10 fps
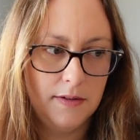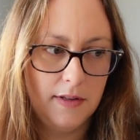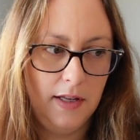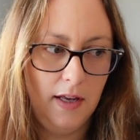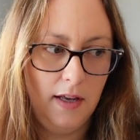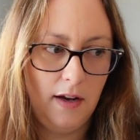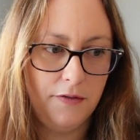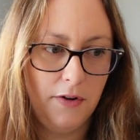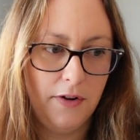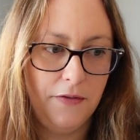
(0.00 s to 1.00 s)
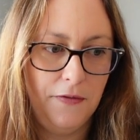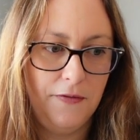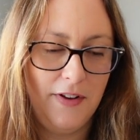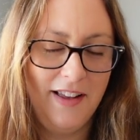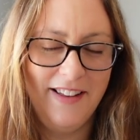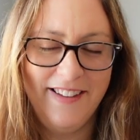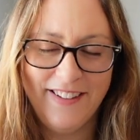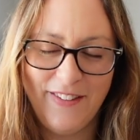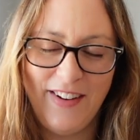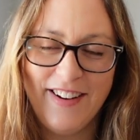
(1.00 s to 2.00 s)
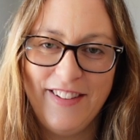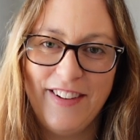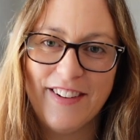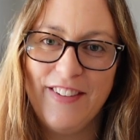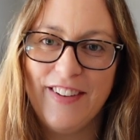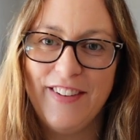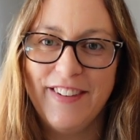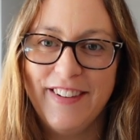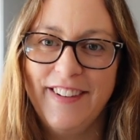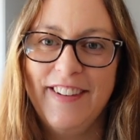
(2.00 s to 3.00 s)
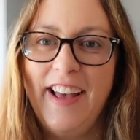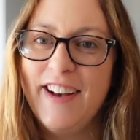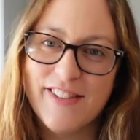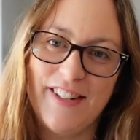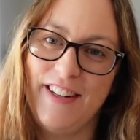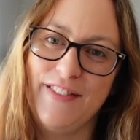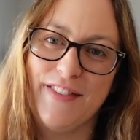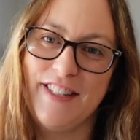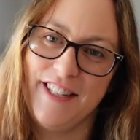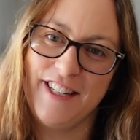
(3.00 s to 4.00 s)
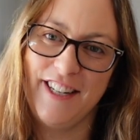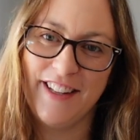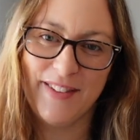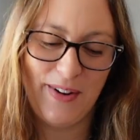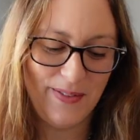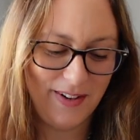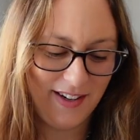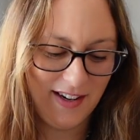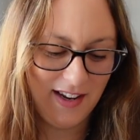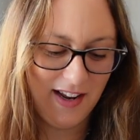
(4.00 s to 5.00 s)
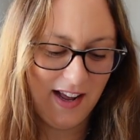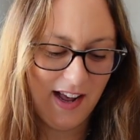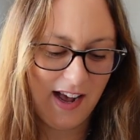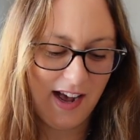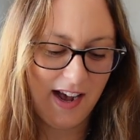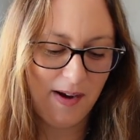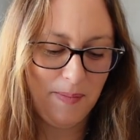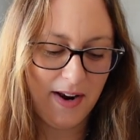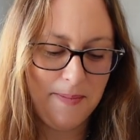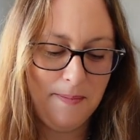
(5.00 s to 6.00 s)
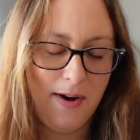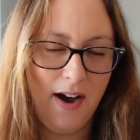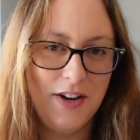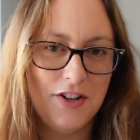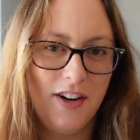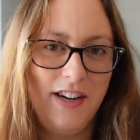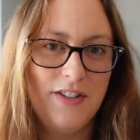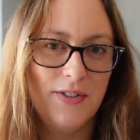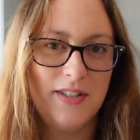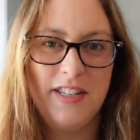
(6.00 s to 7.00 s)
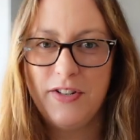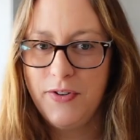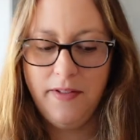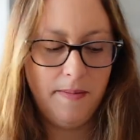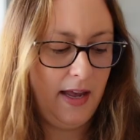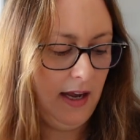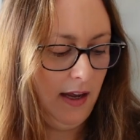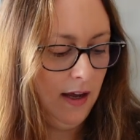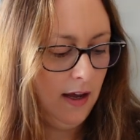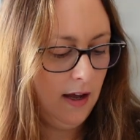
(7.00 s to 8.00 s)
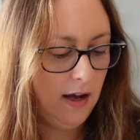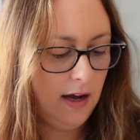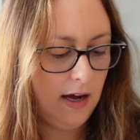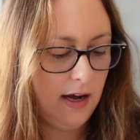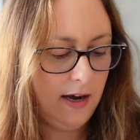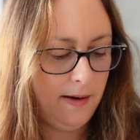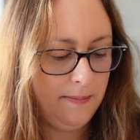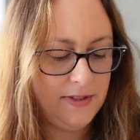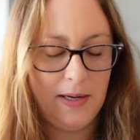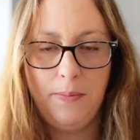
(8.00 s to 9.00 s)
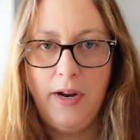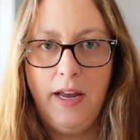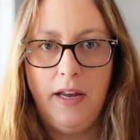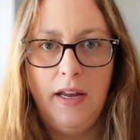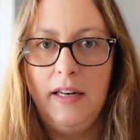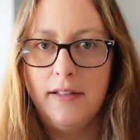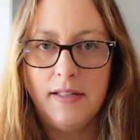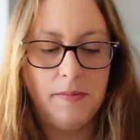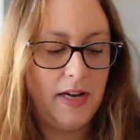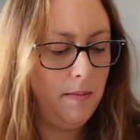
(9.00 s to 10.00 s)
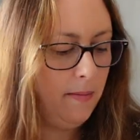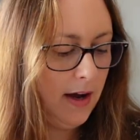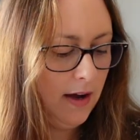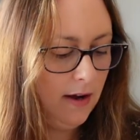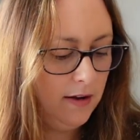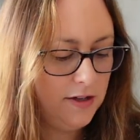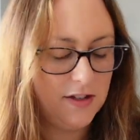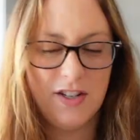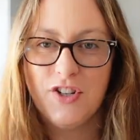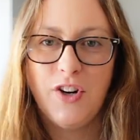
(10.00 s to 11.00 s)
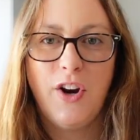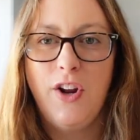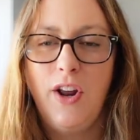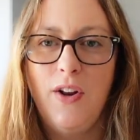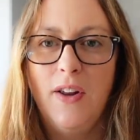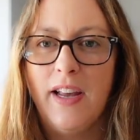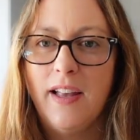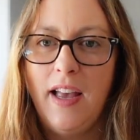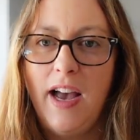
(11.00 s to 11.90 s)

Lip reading: thinking I've got quite a lot going on outside of stitching at the moment. But I might try and do a stitch with me somewhere in September, just to show you like